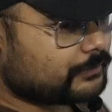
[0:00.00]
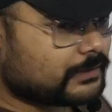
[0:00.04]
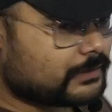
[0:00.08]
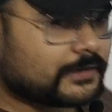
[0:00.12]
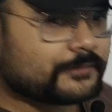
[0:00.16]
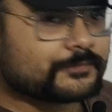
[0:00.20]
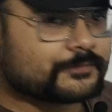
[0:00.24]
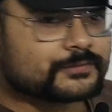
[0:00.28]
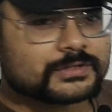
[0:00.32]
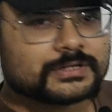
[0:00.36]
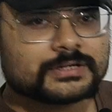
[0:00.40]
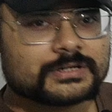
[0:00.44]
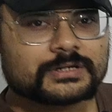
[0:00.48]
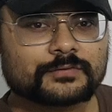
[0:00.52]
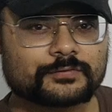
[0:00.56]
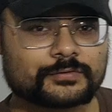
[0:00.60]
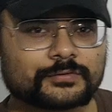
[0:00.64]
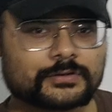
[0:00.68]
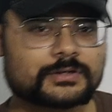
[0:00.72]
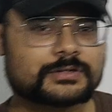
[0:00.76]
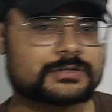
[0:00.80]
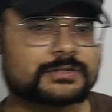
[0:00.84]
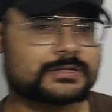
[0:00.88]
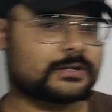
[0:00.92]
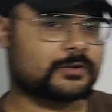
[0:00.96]
we have seen
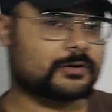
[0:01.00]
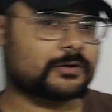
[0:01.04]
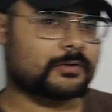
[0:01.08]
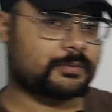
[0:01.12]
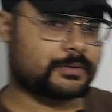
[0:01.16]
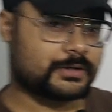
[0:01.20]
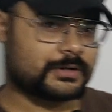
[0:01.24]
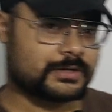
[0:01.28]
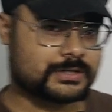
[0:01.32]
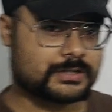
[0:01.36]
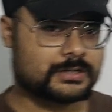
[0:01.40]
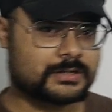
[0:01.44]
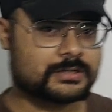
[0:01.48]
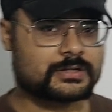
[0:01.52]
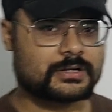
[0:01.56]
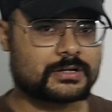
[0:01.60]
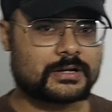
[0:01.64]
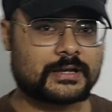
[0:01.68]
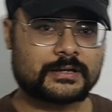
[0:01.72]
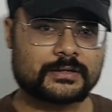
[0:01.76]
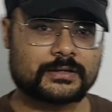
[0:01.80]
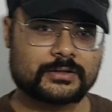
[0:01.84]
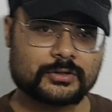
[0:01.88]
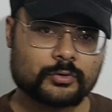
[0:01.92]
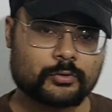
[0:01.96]
different set
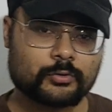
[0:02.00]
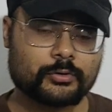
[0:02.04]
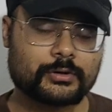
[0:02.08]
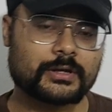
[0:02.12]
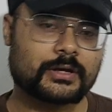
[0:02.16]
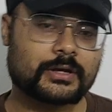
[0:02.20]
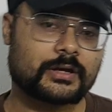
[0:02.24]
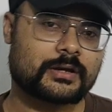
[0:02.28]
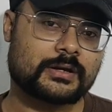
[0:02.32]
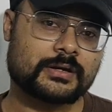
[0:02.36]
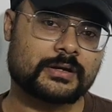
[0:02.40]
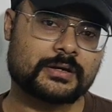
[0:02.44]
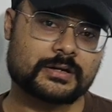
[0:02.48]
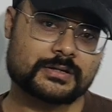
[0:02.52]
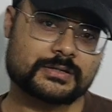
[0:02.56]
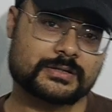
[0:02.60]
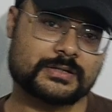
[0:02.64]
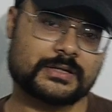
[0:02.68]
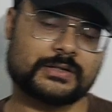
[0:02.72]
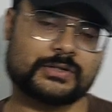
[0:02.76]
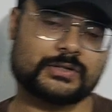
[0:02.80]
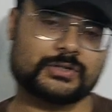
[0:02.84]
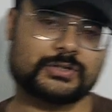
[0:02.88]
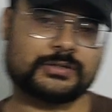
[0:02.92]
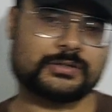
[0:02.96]
operations like union,
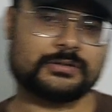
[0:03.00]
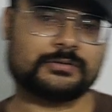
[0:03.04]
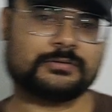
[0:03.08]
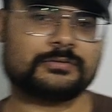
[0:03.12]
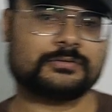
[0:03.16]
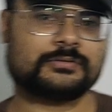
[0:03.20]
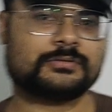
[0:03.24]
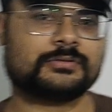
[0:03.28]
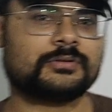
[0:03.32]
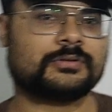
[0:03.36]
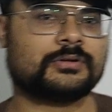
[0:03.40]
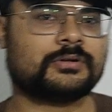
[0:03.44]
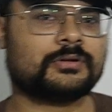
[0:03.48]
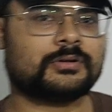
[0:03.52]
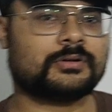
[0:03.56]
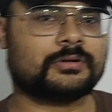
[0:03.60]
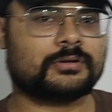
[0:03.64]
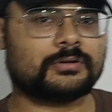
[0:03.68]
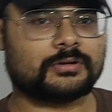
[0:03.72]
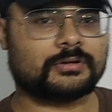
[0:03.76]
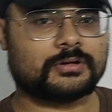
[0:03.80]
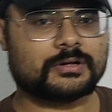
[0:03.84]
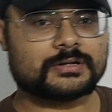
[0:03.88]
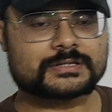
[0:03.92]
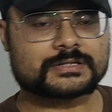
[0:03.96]
intersection,
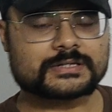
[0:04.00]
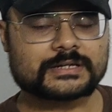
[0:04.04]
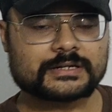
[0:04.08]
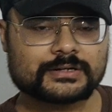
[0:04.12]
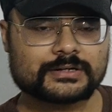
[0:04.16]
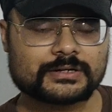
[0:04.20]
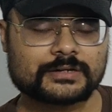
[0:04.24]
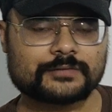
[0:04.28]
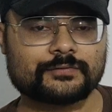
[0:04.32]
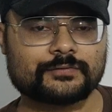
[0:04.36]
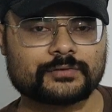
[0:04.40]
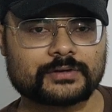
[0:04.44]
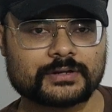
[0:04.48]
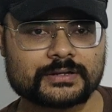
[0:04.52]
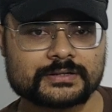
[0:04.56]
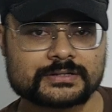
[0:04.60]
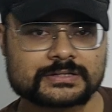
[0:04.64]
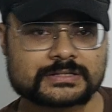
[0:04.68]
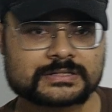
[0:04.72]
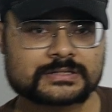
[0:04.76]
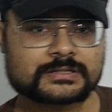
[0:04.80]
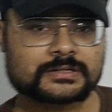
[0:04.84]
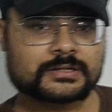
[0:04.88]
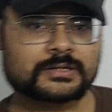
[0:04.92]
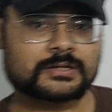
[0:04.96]
set
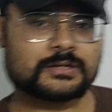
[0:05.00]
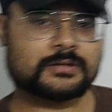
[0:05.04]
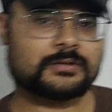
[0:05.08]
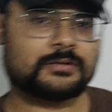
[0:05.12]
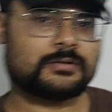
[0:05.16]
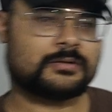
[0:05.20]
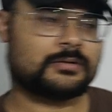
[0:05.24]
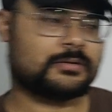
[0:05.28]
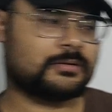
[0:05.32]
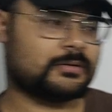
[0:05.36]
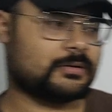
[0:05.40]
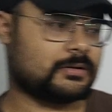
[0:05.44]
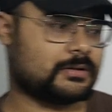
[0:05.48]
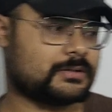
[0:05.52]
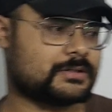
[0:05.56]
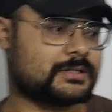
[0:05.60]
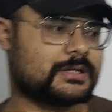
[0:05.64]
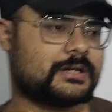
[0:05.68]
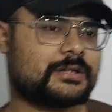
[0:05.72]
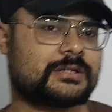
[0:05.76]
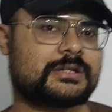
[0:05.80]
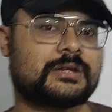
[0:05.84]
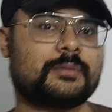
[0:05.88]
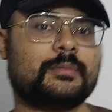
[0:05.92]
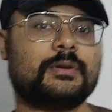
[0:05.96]
difference,
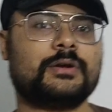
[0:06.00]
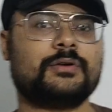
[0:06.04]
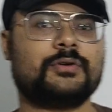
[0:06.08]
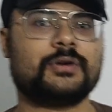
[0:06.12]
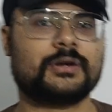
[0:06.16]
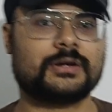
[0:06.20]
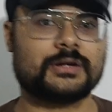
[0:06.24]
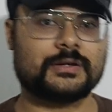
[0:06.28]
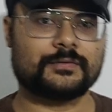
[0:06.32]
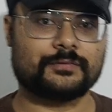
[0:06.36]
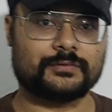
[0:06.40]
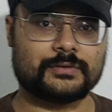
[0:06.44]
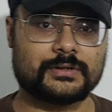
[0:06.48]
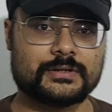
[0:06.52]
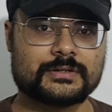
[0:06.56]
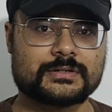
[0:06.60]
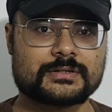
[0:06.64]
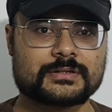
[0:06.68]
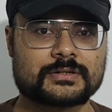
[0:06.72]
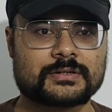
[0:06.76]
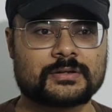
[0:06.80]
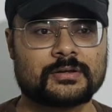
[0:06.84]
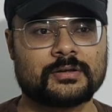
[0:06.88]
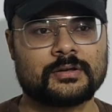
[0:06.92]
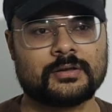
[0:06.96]
set symmetric
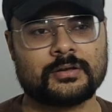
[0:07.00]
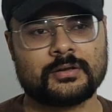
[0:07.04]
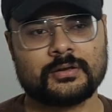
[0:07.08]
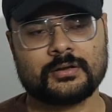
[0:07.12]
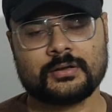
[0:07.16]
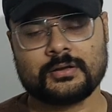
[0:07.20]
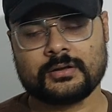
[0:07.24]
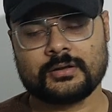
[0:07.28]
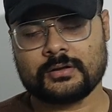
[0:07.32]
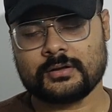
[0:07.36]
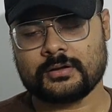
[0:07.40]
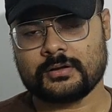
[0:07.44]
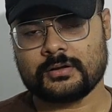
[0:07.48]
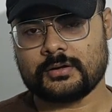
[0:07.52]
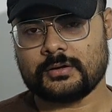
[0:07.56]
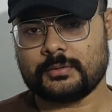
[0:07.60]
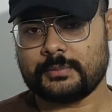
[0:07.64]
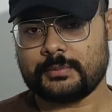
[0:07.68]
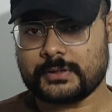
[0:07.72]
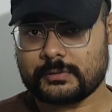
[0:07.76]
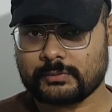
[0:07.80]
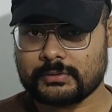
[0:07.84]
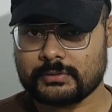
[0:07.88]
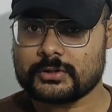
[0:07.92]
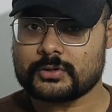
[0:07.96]
difference
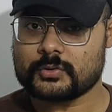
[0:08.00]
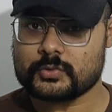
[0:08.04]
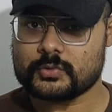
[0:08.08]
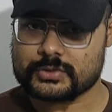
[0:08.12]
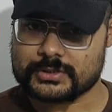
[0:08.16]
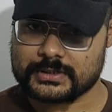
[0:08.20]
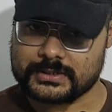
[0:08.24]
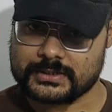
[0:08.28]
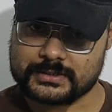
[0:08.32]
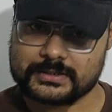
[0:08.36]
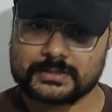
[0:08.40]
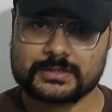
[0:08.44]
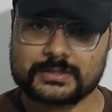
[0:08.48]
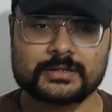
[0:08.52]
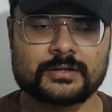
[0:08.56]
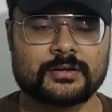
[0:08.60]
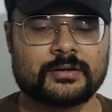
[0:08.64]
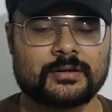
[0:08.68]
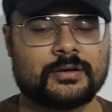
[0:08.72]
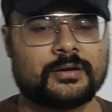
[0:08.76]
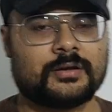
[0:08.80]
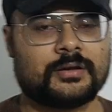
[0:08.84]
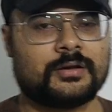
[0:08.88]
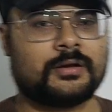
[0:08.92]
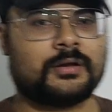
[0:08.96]
between two
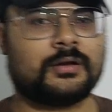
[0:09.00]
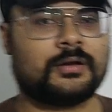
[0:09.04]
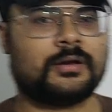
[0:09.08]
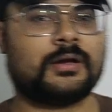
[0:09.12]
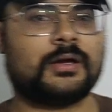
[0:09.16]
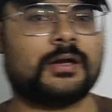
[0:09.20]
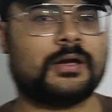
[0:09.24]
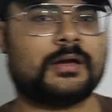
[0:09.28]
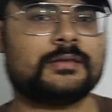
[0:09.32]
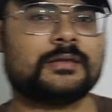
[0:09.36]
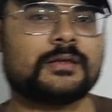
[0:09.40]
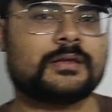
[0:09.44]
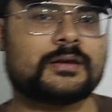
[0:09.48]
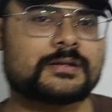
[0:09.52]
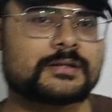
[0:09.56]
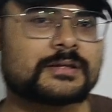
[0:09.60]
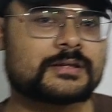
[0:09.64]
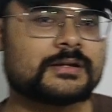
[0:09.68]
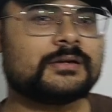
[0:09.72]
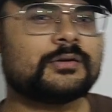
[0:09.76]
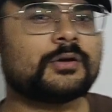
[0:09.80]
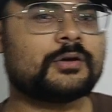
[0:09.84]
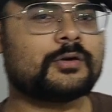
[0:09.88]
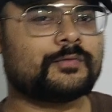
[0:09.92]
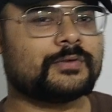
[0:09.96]
sets. And the
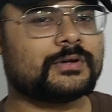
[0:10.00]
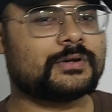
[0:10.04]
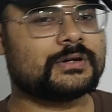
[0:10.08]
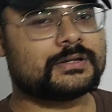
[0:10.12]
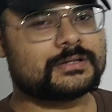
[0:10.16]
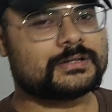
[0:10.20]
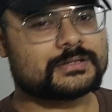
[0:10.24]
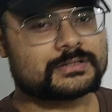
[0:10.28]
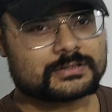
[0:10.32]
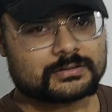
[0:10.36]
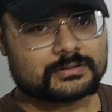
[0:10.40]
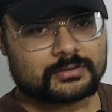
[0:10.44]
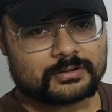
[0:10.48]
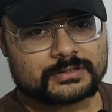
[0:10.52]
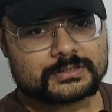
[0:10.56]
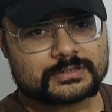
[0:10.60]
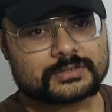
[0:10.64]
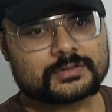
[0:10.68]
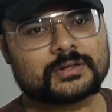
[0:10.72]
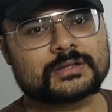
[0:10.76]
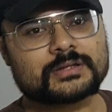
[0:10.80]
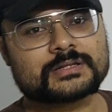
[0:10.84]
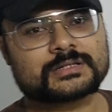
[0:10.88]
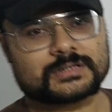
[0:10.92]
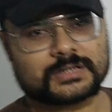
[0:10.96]
result of it is
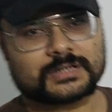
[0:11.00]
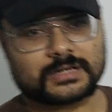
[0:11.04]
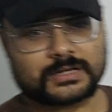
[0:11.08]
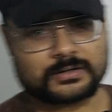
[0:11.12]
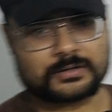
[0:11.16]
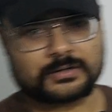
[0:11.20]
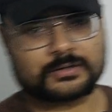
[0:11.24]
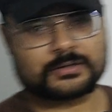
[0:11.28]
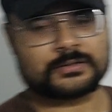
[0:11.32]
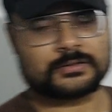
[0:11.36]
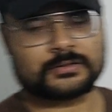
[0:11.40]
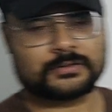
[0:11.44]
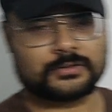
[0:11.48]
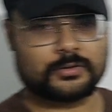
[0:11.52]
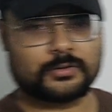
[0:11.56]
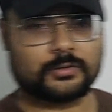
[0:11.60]
also a set.